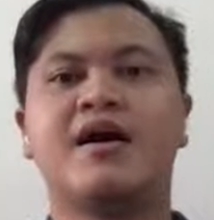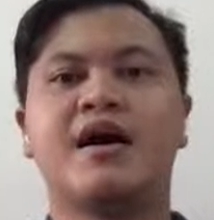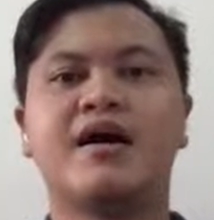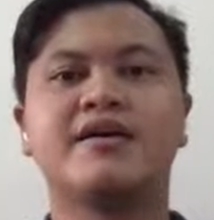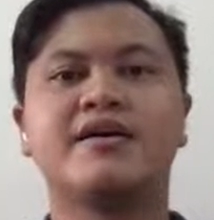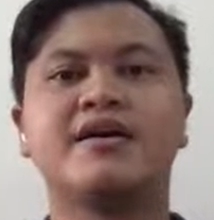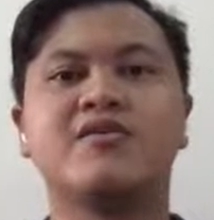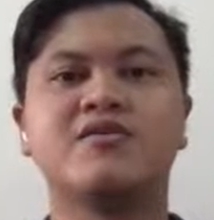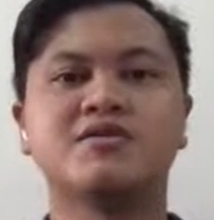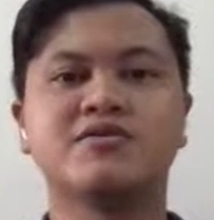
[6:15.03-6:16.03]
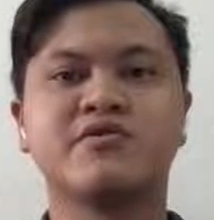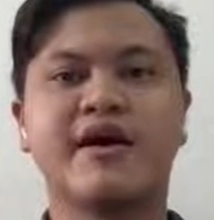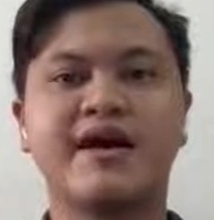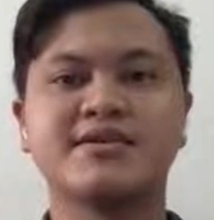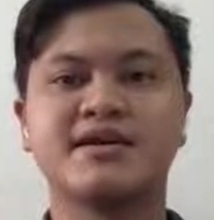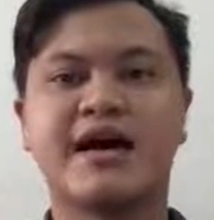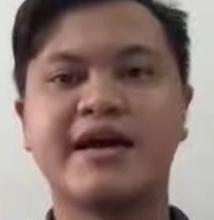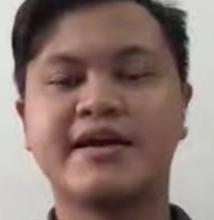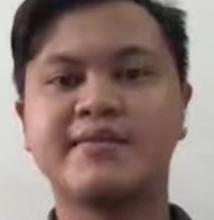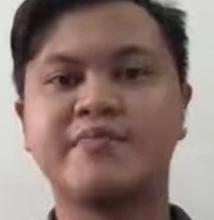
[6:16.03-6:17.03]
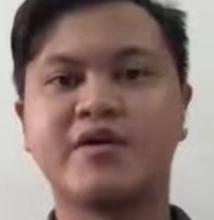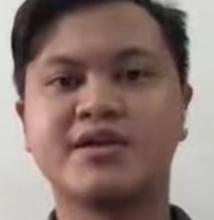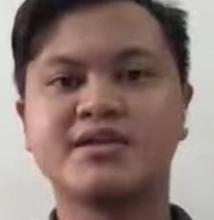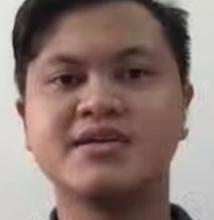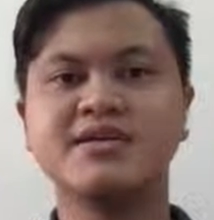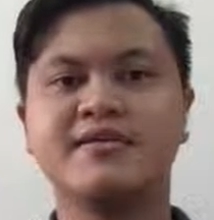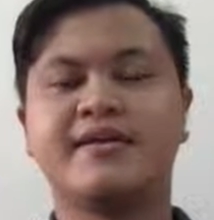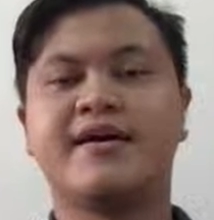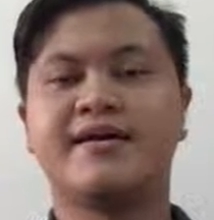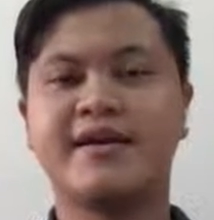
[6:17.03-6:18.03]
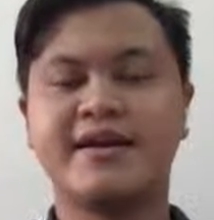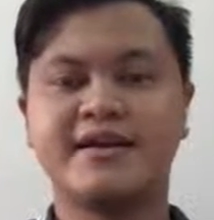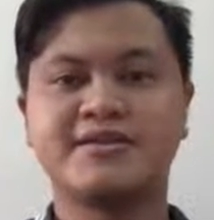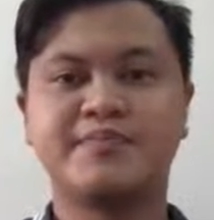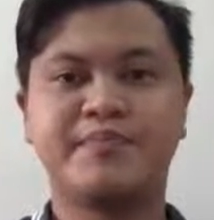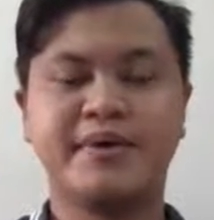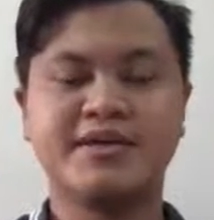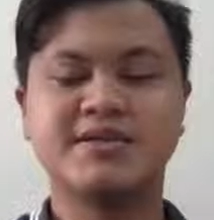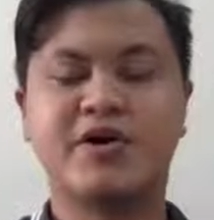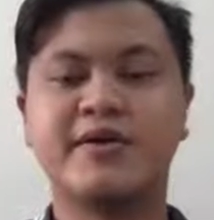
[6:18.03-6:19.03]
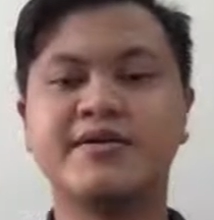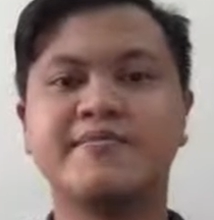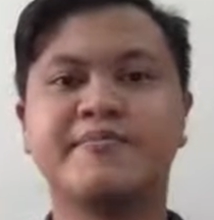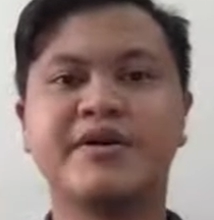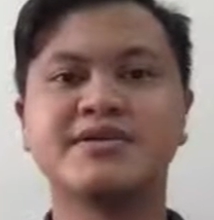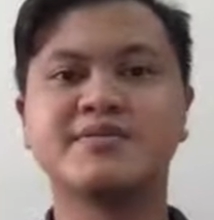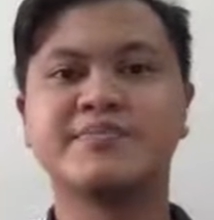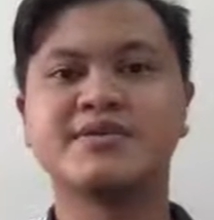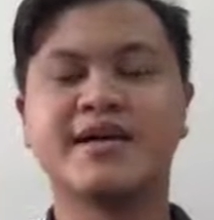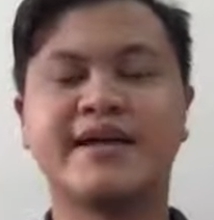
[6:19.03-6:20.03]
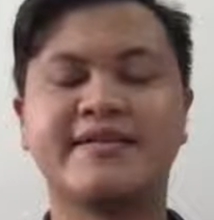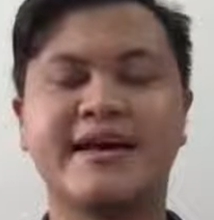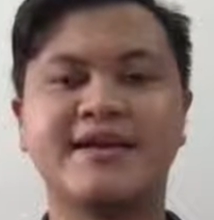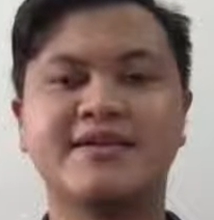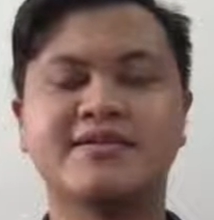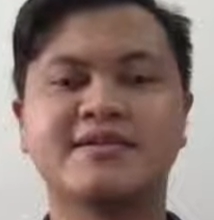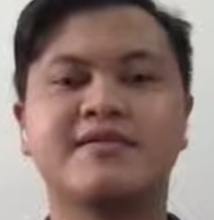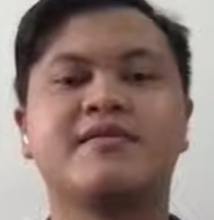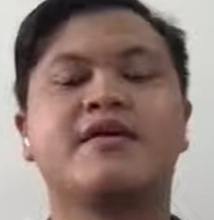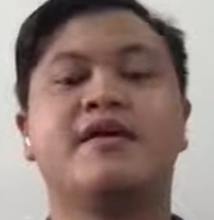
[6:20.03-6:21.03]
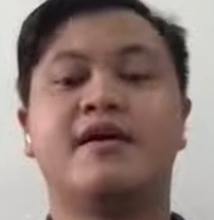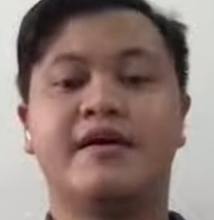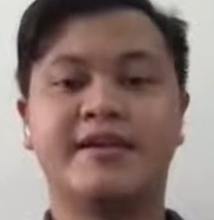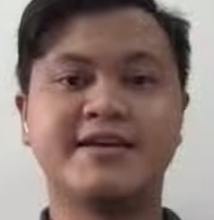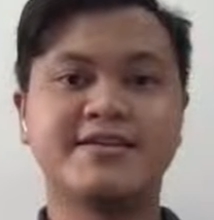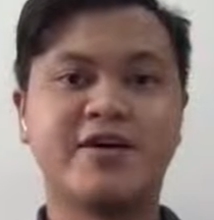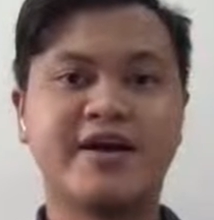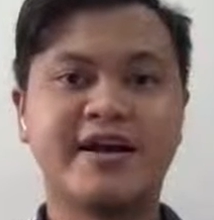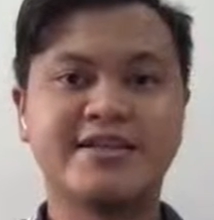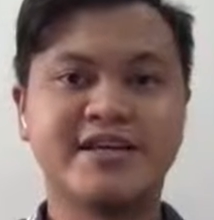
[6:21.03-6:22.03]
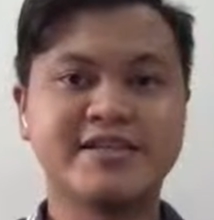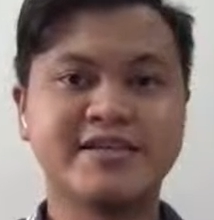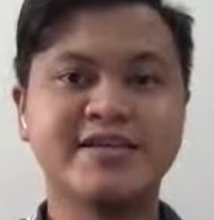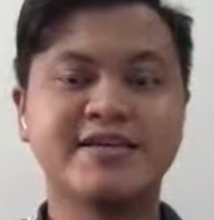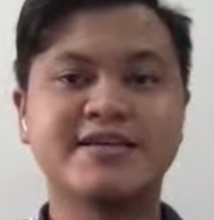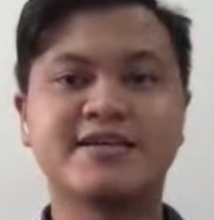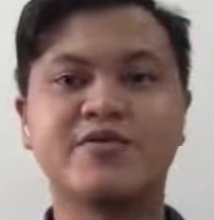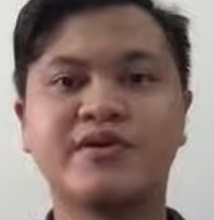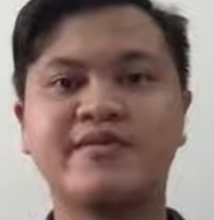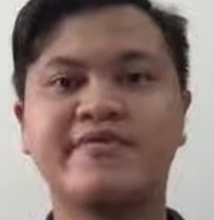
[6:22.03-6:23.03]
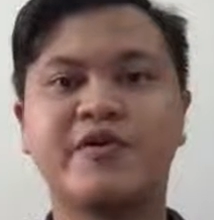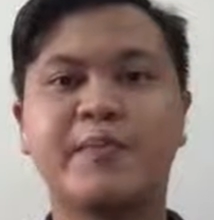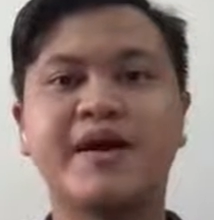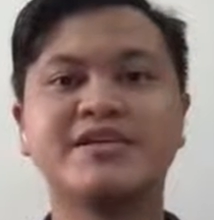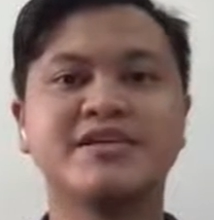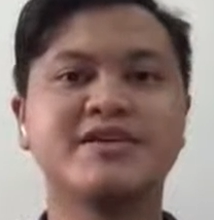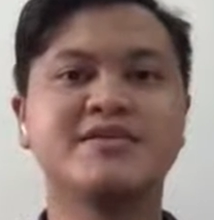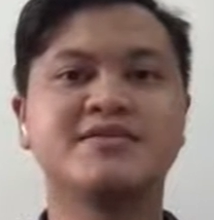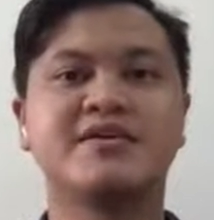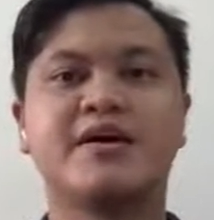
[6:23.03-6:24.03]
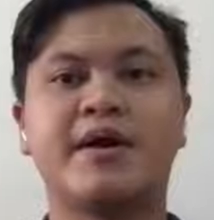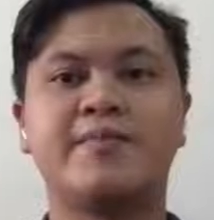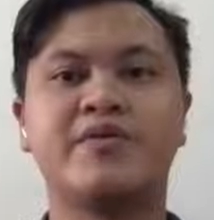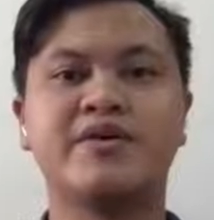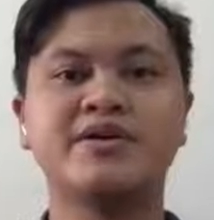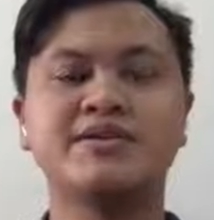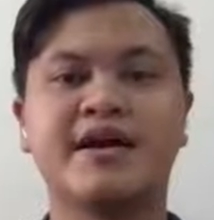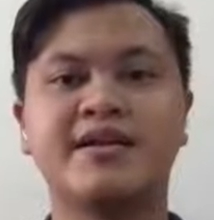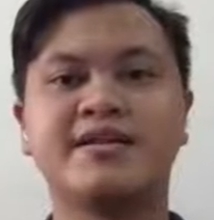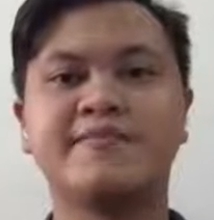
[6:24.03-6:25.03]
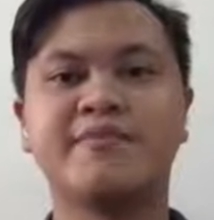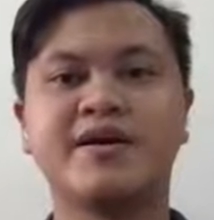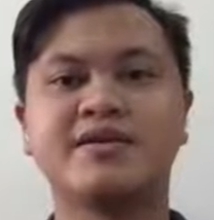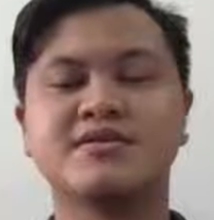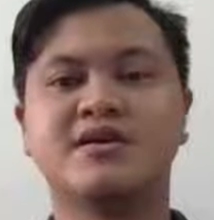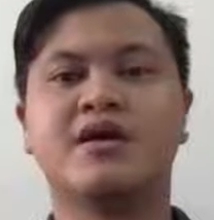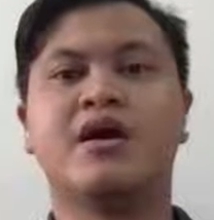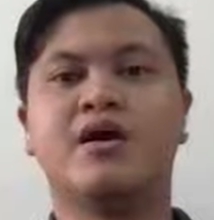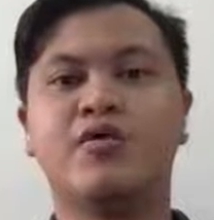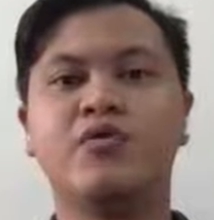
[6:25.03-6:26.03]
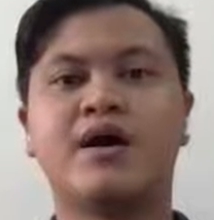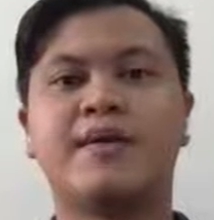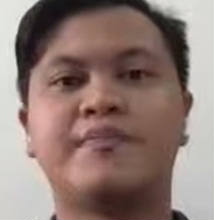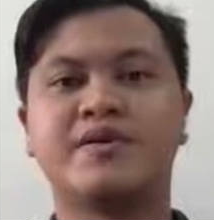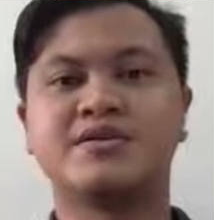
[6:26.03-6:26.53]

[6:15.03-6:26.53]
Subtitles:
IKEA also has a hiring policy that is based on principles and talents. This organization is looking for passionate employees and team players who are